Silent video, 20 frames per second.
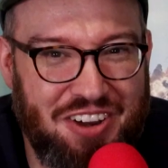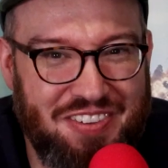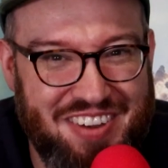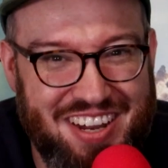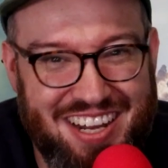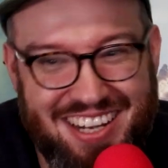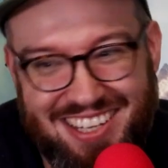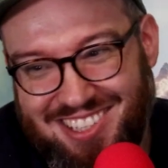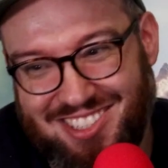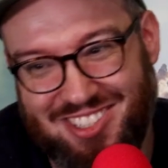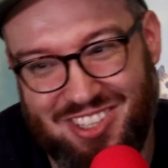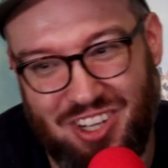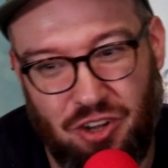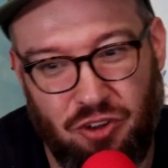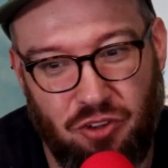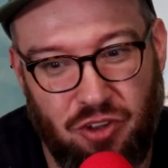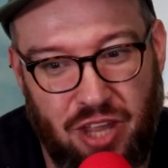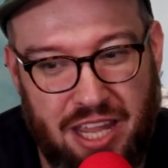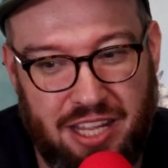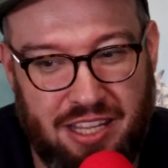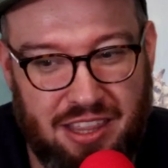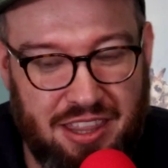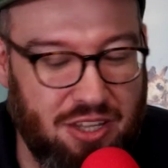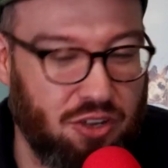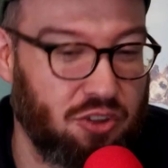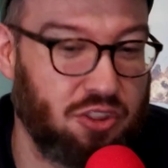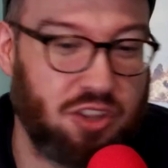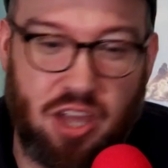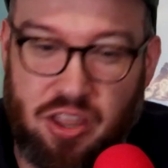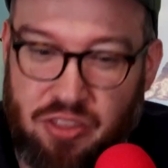I mean? So
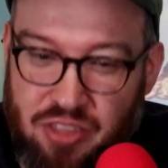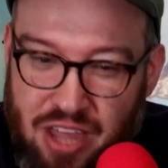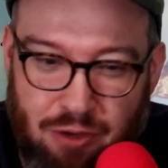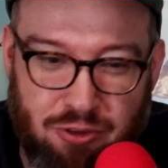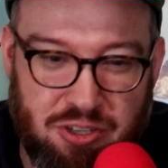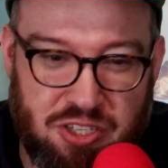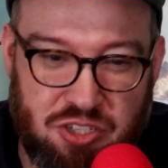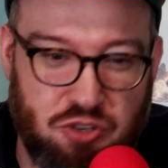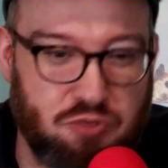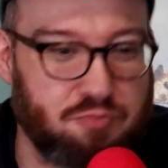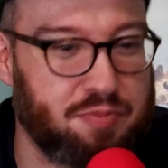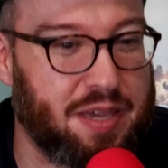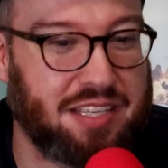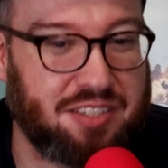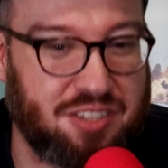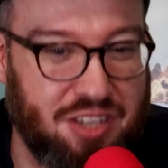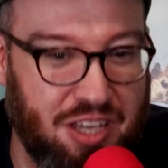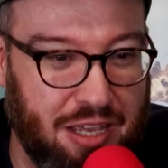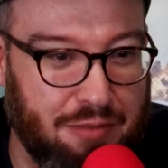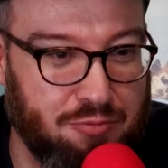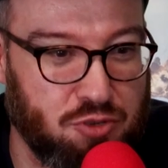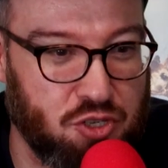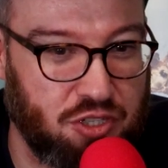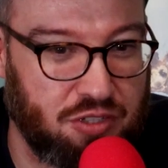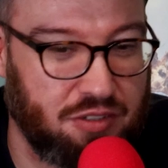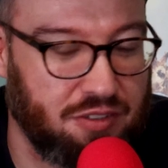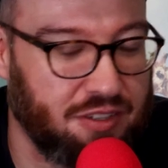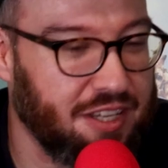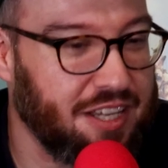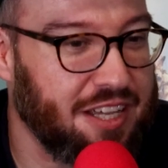that was your best
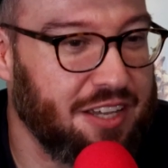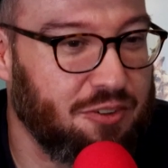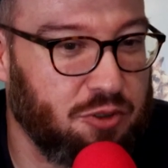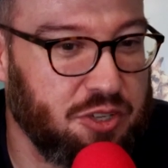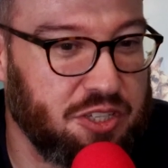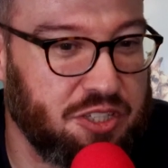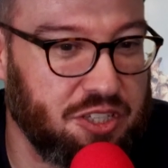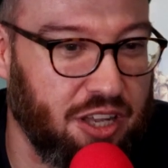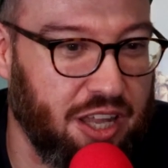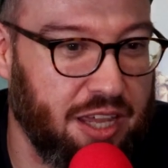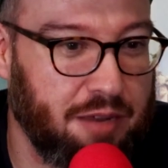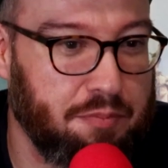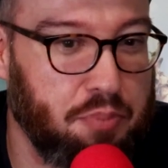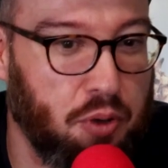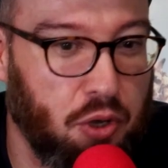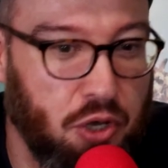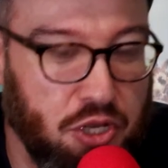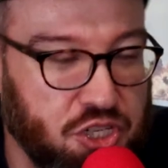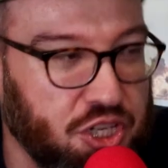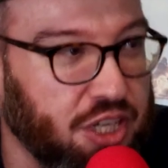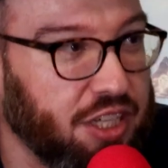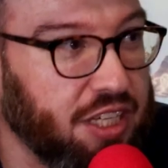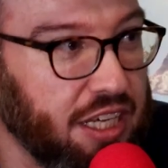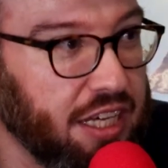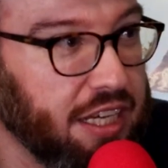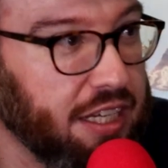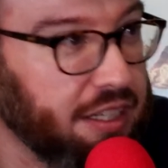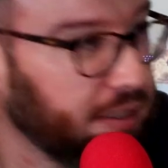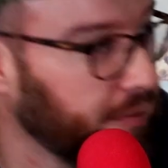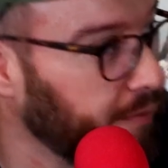option, was to push a
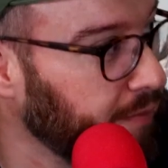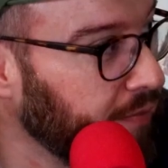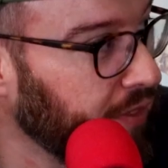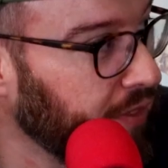kid.